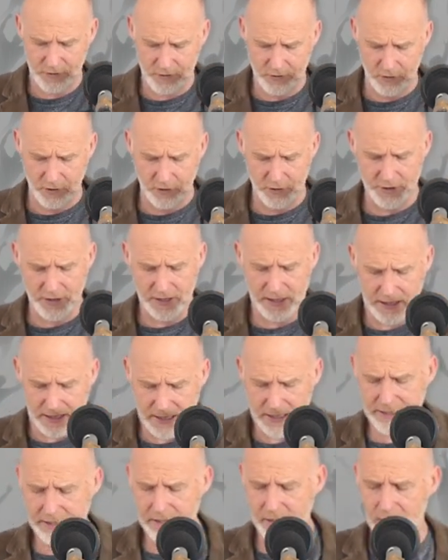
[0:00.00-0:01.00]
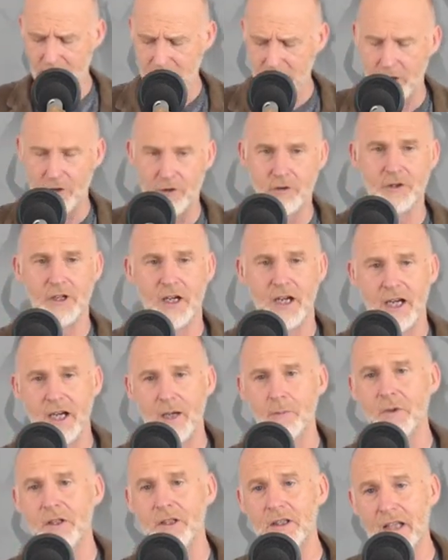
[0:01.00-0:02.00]
the sword. I alone
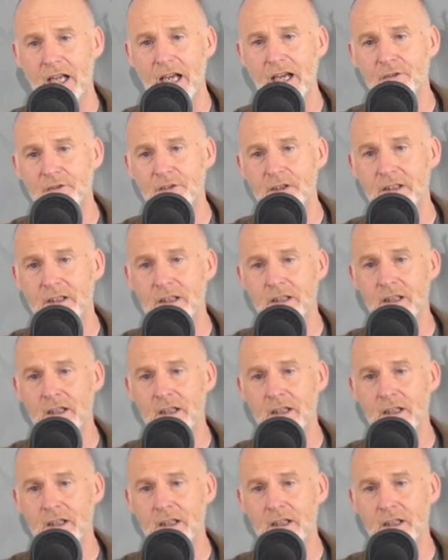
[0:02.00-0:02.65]
am left.